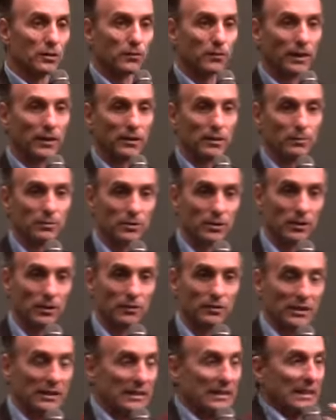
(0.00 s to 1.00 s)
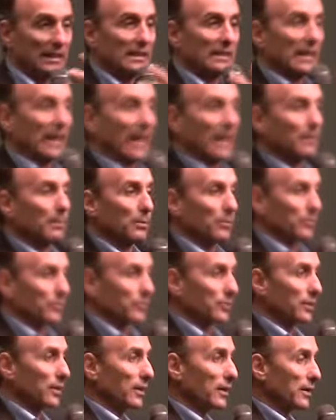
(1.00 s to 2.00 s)
to defend themselves, it
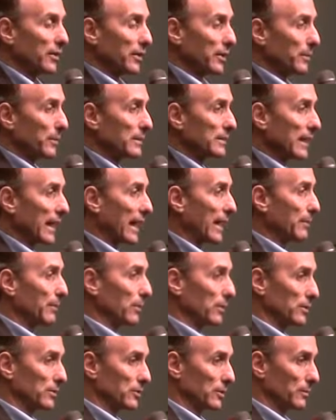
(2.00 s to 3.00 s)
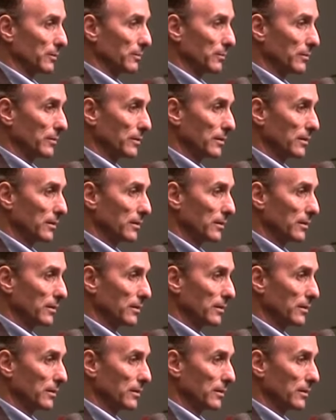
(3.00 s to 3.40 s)
disables their metabolism.